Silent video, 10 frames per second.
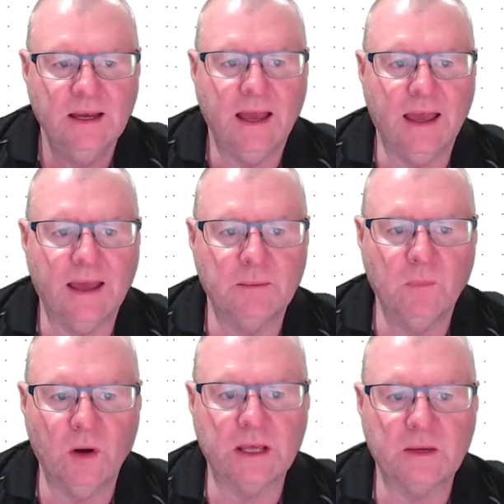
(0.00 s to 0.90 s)
and
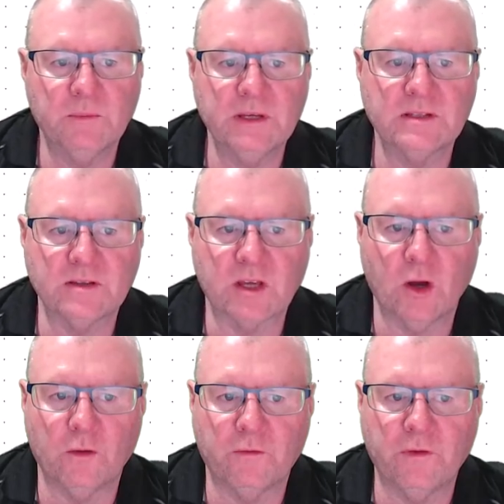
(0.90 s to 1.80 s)
monic means that the
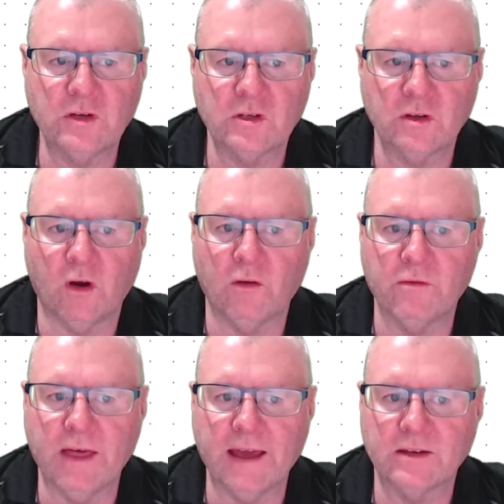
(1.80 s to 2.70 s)
coefficient of
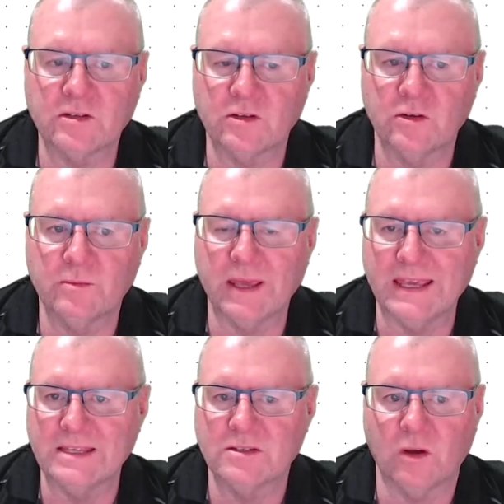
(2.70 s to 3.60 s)
that term
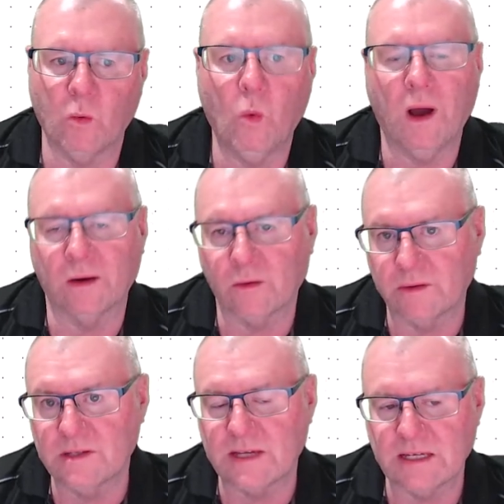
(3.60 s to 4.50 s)
is 1, or in
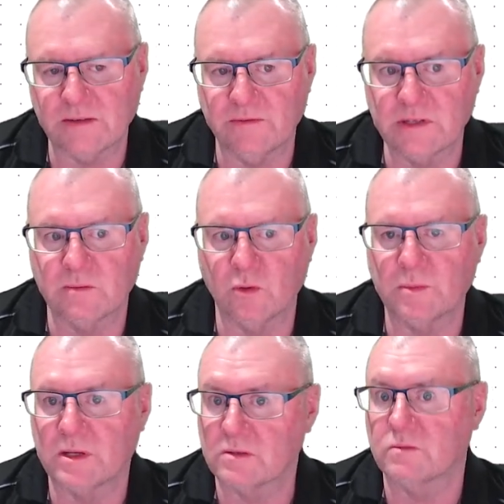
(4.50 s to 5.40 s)
this case invisible
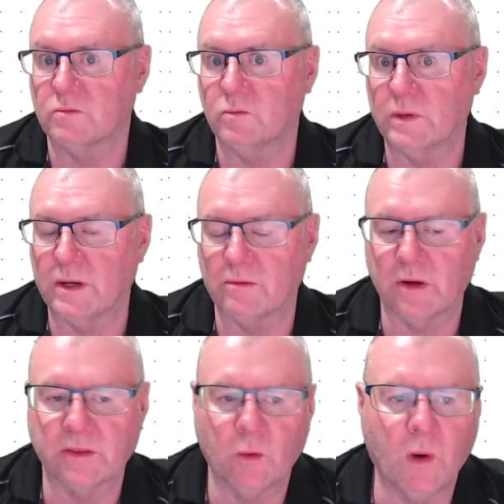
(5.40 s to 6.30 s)
because we don't
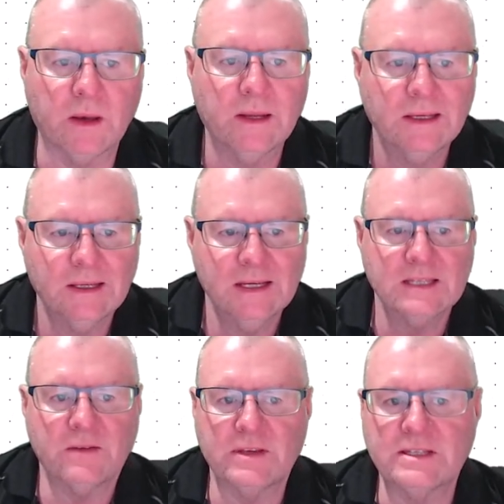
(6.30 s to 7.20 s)
write the 1.
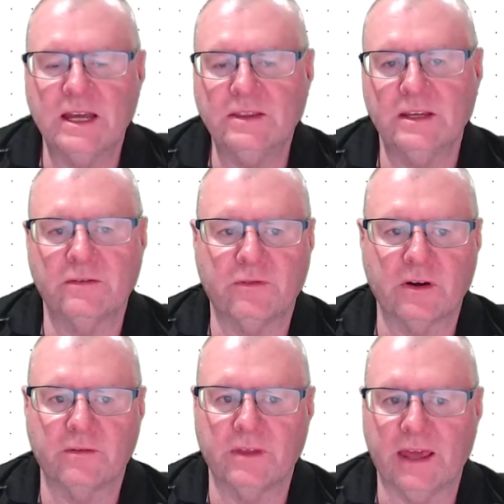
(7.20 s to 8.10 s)
So if there's nothing in
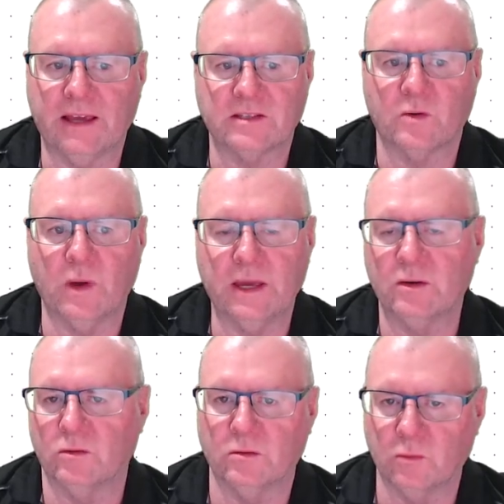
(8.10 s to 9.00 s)
front of the x squared
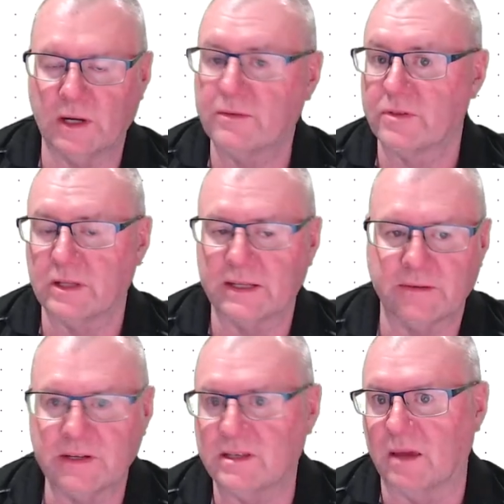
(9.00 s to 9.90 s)
or whatever the
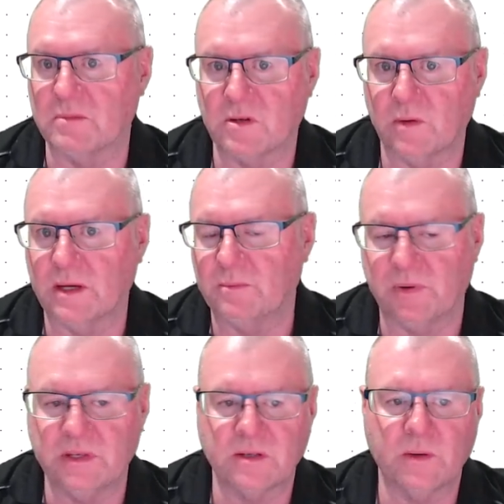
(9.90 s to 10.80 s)
letter is, m squared,
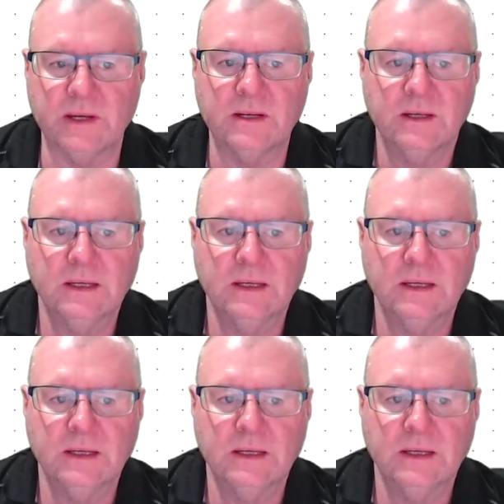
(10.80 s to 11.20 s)
p squared,